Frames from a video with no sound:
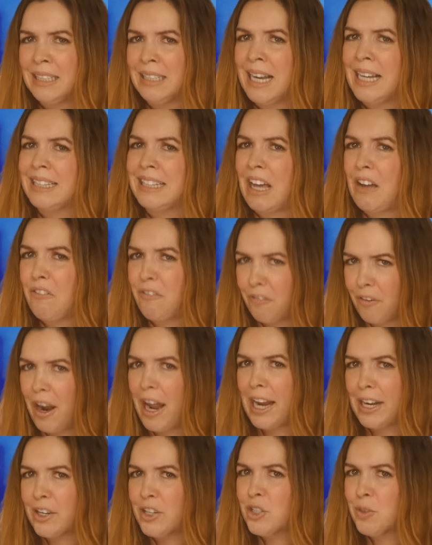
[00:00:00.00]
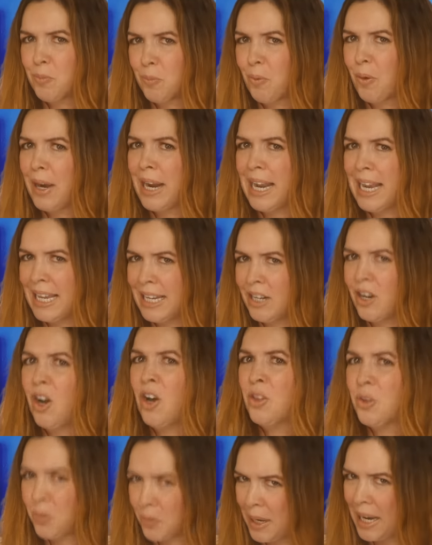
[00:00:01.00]
like that fryer's brain
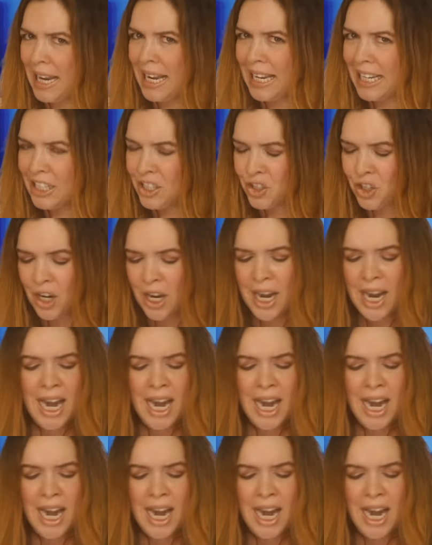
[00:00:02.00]
on the range